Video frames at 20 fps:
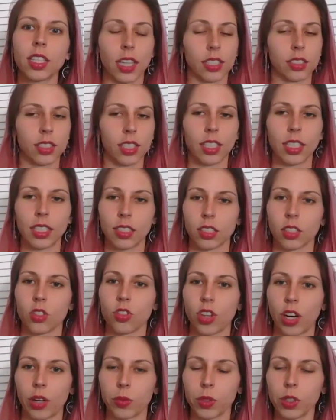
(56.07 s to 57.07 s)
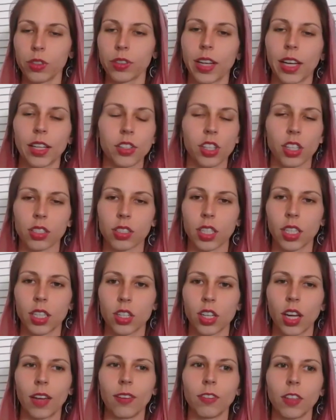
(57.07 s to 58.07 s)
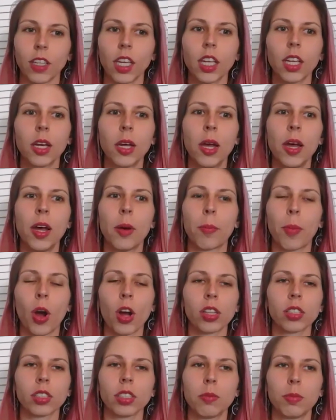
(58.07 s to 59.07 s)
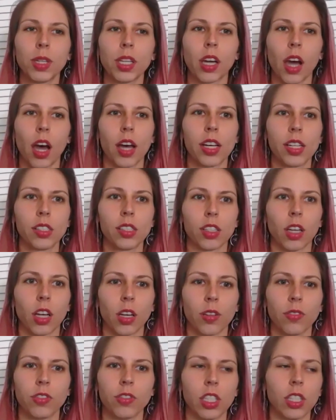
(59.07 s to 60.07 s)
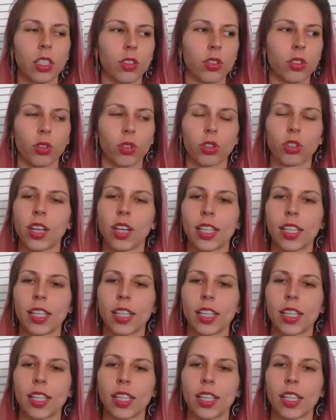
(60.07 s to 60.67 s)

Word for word: and STDs in general, not just HIV, partly because of the social